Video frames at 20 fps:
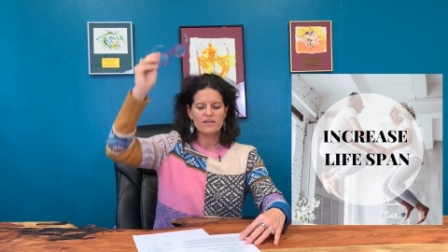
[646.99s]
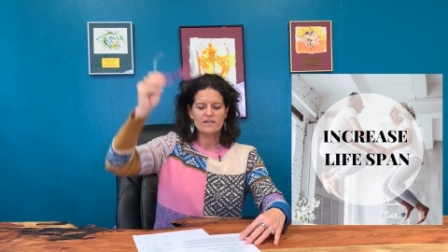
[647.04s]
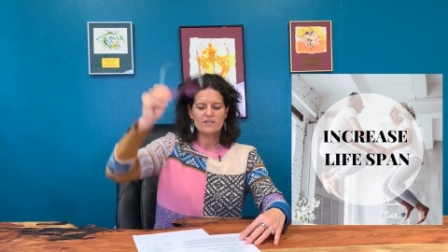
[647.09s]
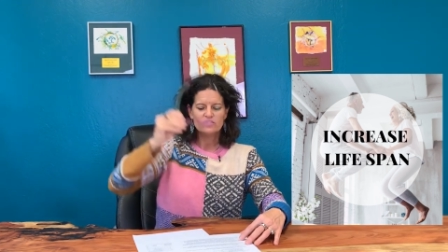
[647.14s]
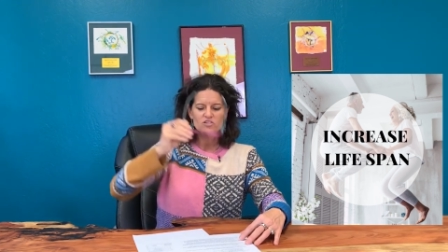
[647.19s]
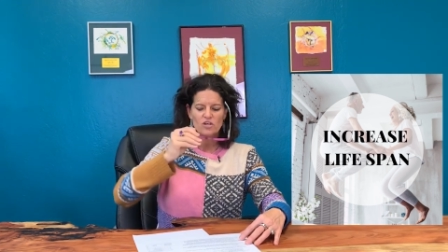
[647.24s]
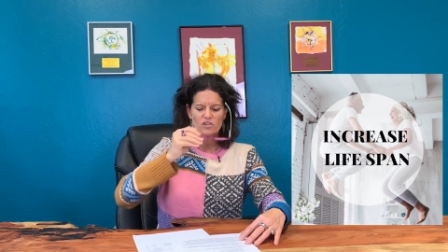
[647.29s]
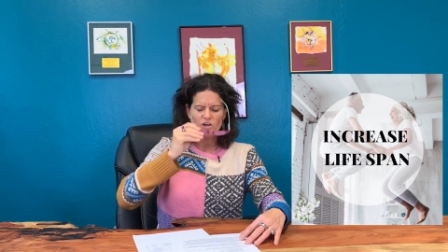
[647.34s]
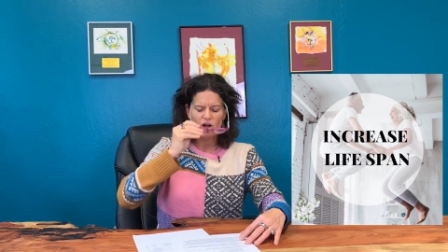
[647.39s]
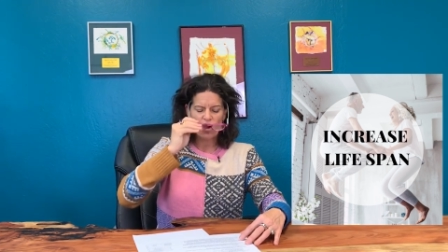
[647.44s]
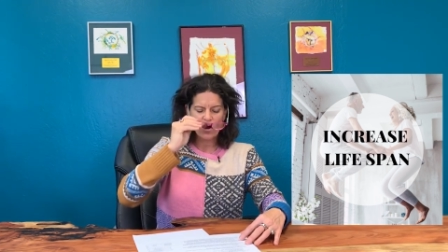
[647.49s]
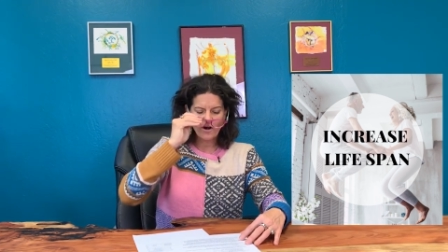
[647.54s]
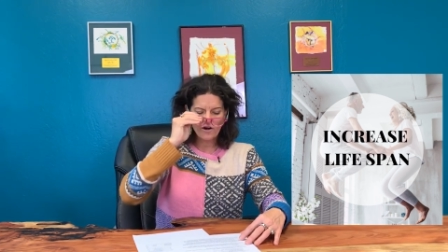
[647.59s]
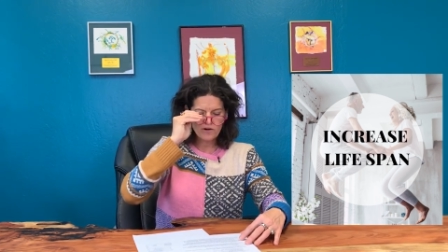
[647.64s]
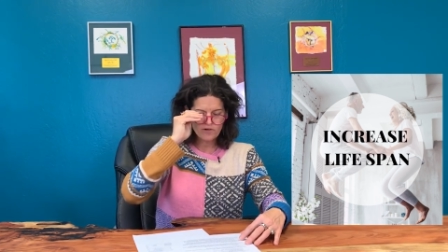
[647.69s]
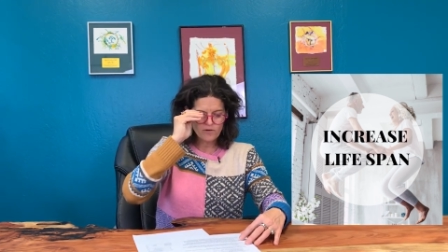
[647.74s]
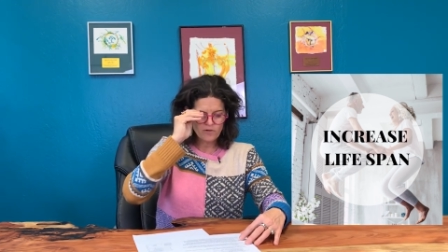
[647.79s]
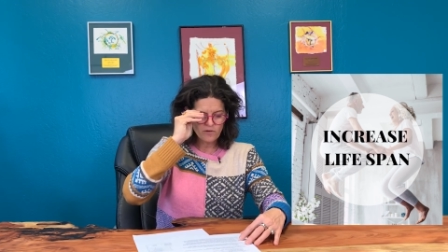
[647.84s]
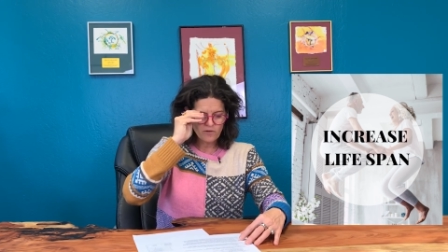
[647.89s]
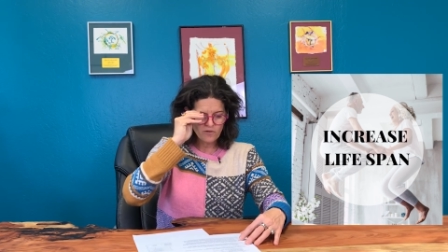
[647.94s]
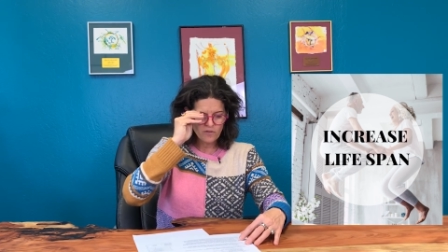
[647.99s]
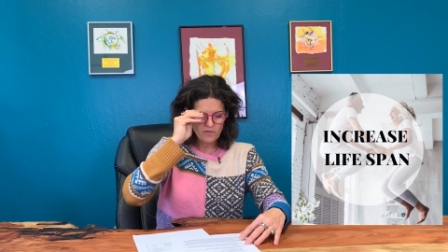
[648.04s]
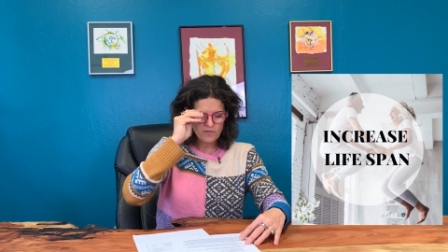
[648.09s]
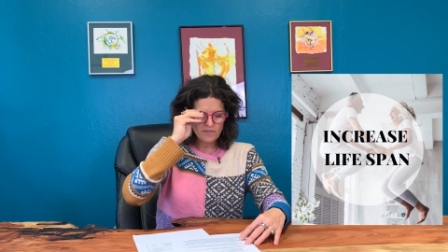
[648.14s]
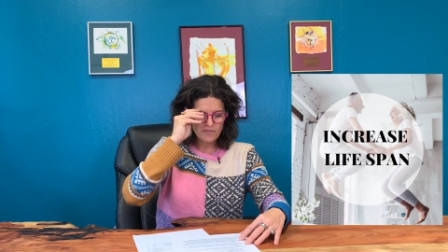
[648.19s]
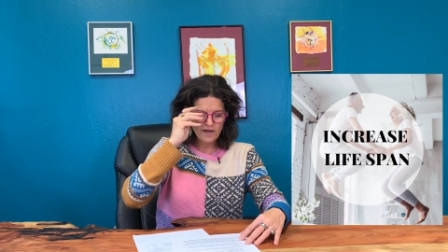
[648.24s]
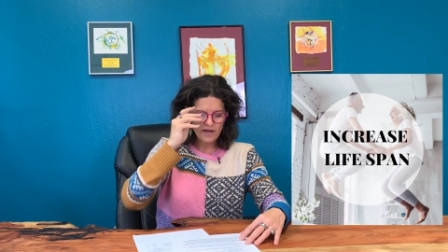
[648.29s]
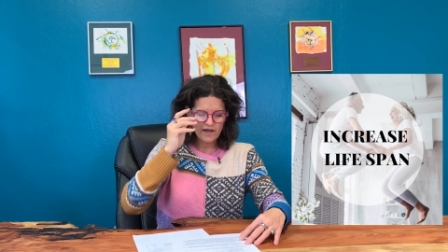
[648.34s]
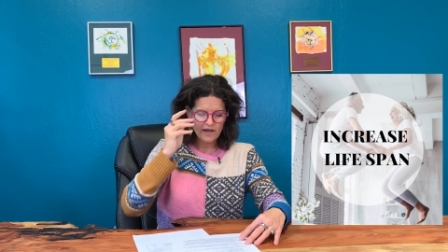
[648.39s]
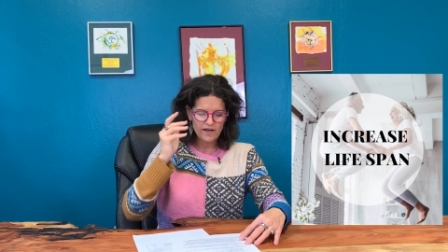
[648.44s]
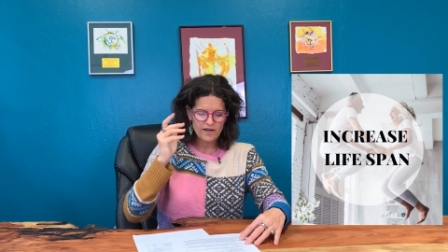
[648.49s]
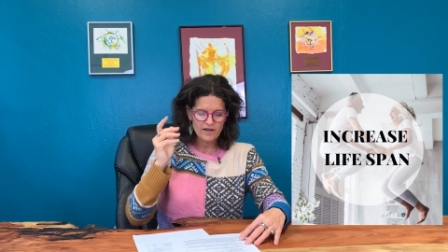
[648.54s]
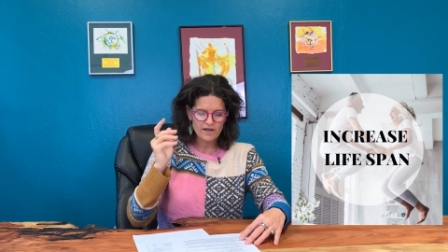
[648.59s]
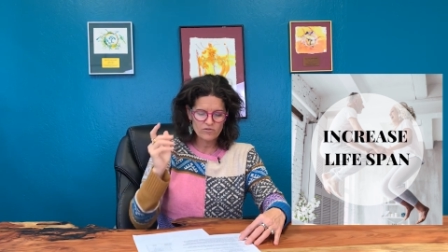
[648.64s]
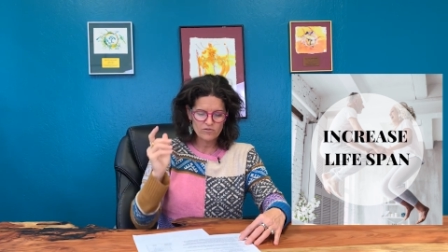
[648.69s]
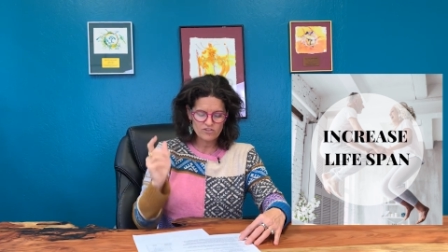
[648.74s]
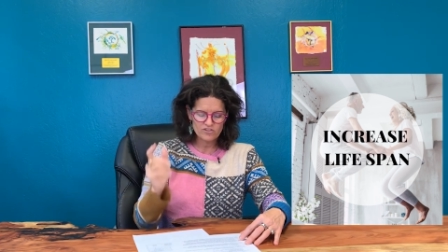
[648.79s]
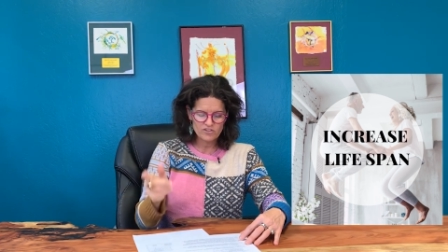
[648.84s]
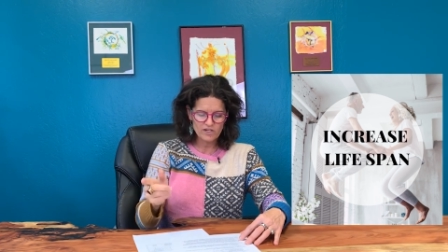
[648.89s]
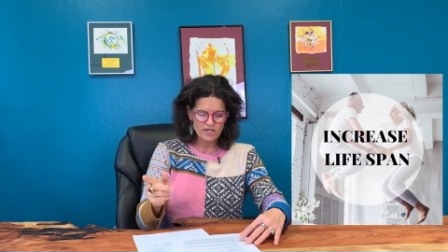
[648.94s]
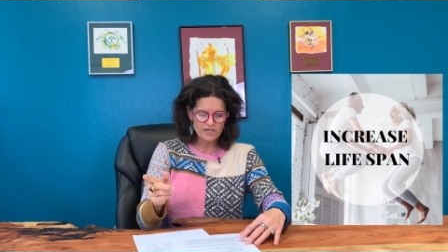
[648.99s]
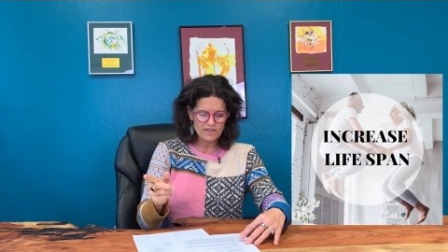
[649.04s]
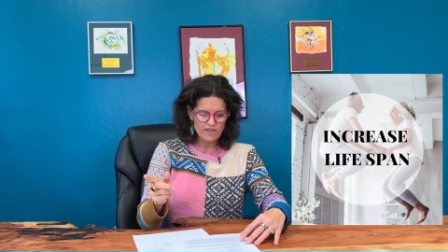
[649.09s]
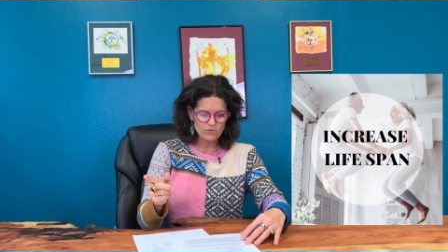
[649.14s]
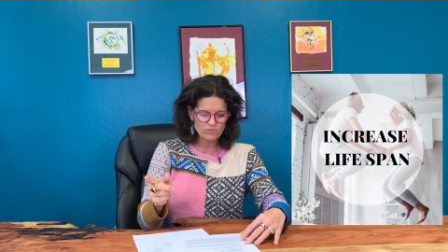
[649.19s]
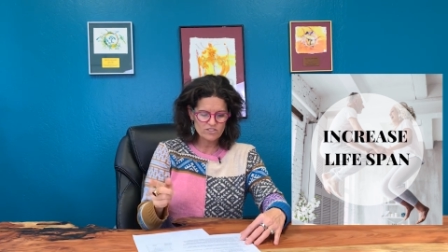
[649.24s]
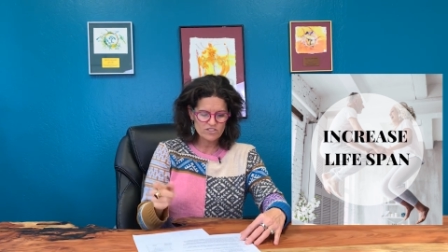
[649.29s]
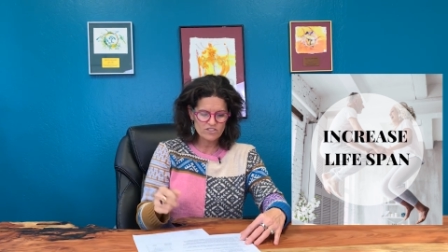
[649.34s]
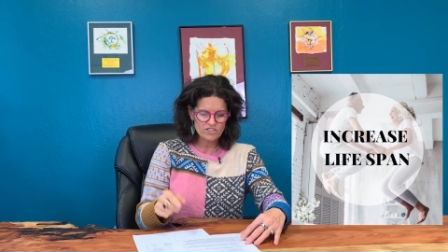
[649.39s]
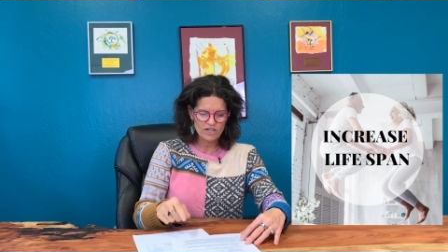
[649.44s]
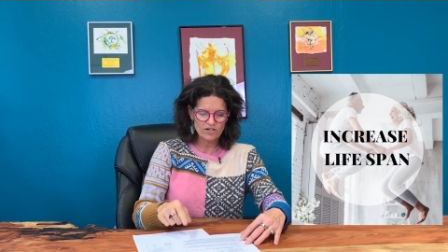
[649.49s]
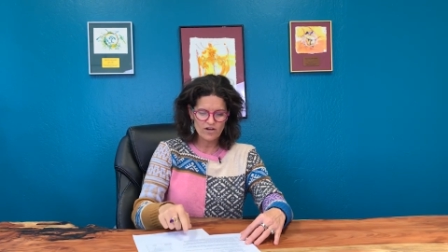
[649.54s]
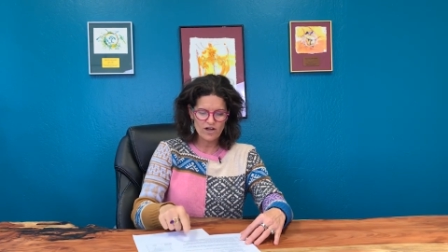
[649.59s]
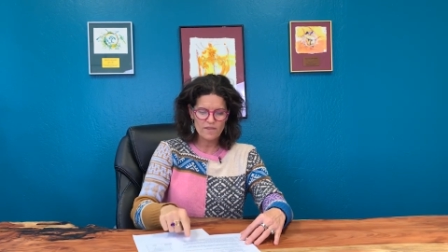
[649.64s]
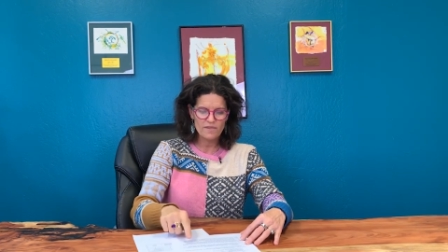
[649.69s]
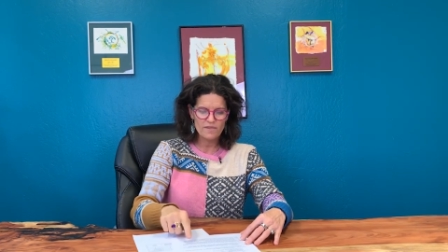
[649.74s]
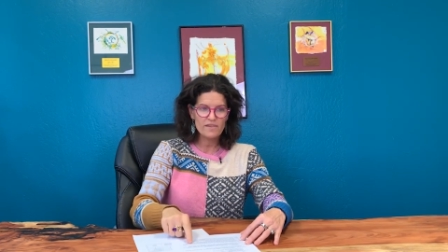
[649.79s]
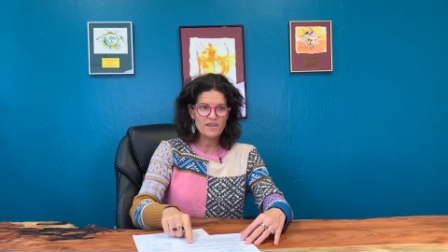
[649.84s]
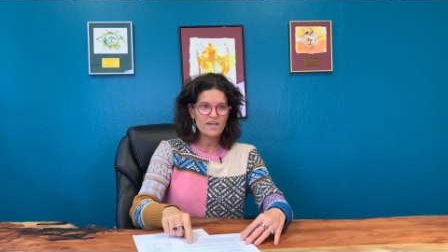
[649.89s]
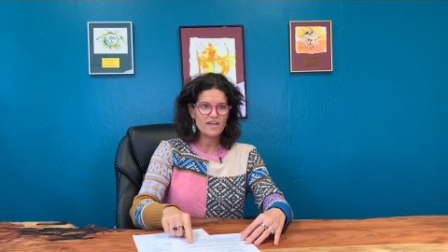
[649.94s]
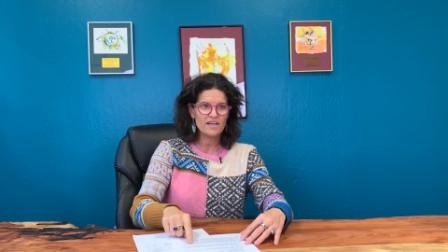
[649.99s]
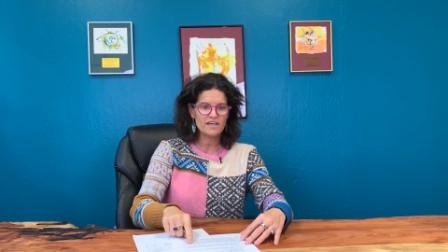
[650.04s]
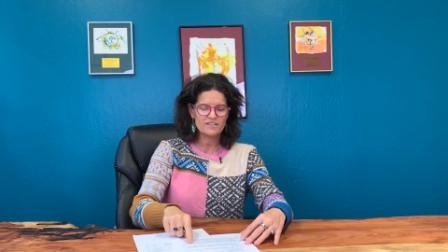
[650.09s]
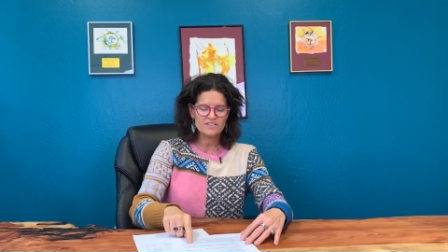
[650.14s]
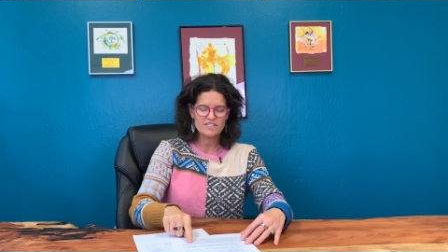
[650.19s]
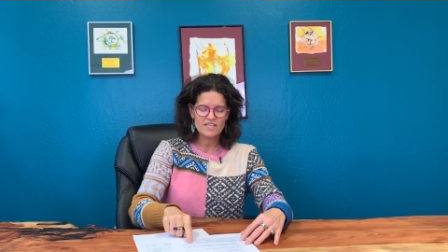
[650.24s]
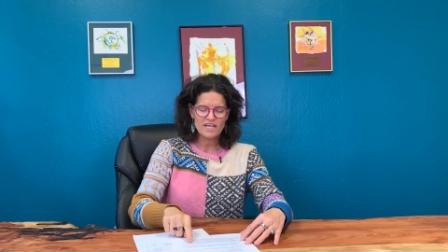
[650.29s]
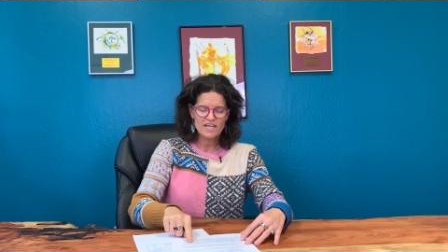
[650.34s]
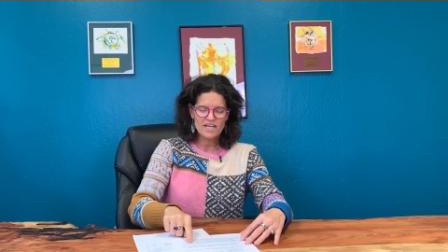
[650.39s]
So the article, the study that was done on this